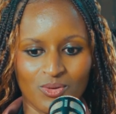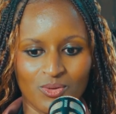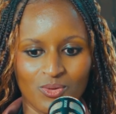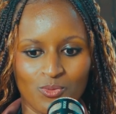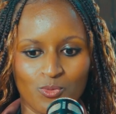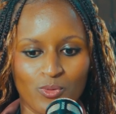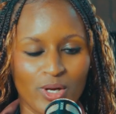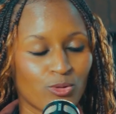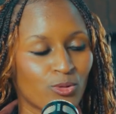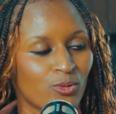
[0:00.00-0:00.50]

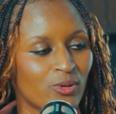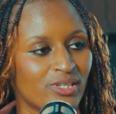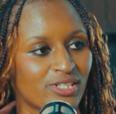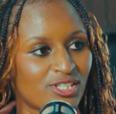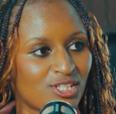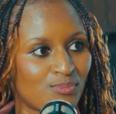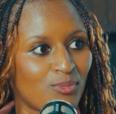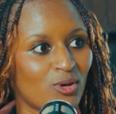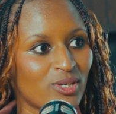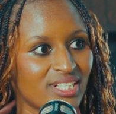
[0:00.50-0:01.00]
when we were
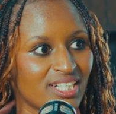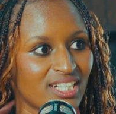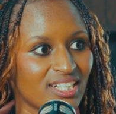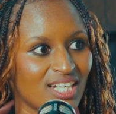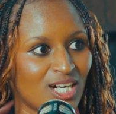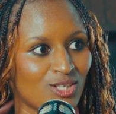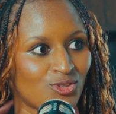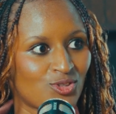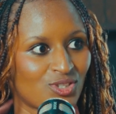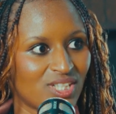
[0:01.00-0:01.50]
responding
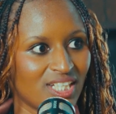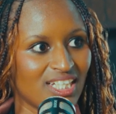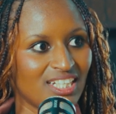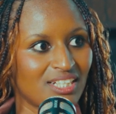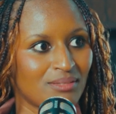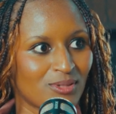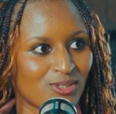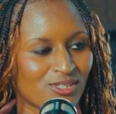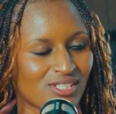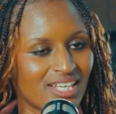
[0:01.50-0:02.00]
now to the
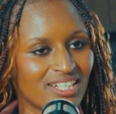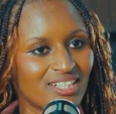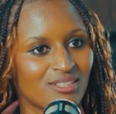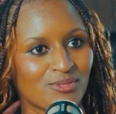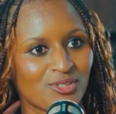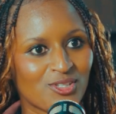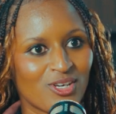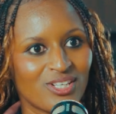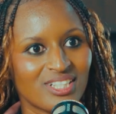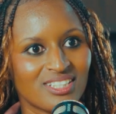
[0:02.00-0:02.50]
emails, like, I'm
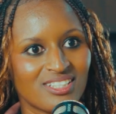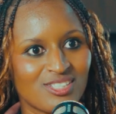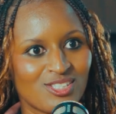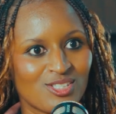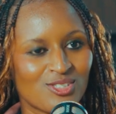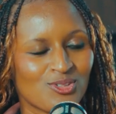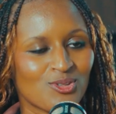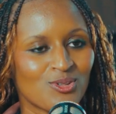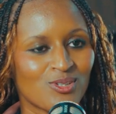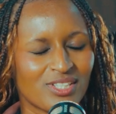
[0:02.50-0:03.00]
sorry, this is
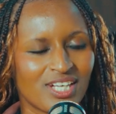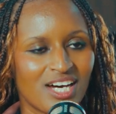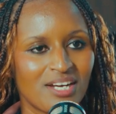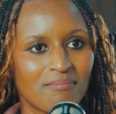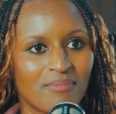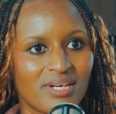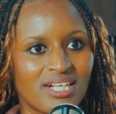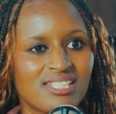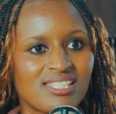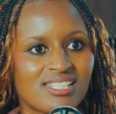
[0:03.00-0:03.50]
sold out,
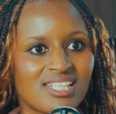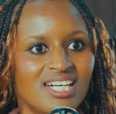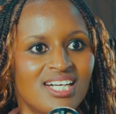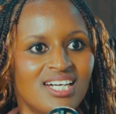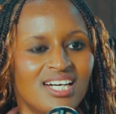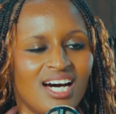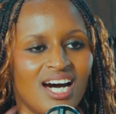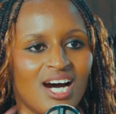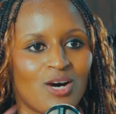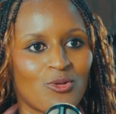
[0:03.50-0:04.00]
but
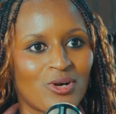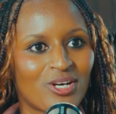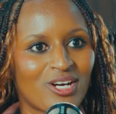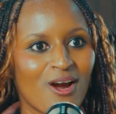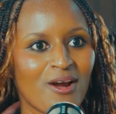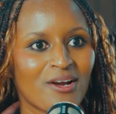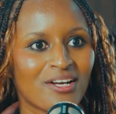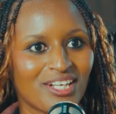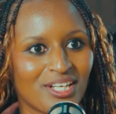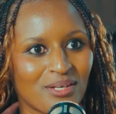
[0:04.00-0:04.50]
we're
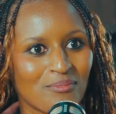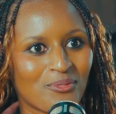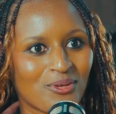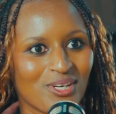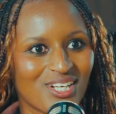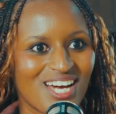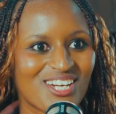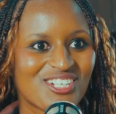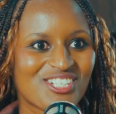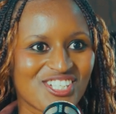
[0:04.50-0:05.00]
currently in
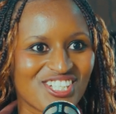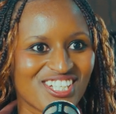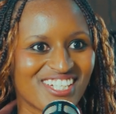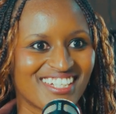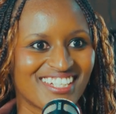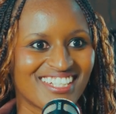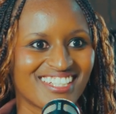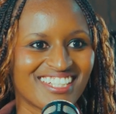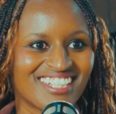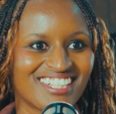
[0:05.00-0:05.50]

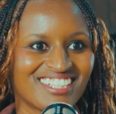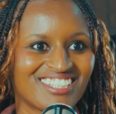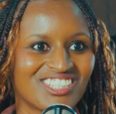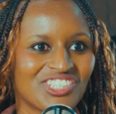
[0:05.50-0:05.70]
production and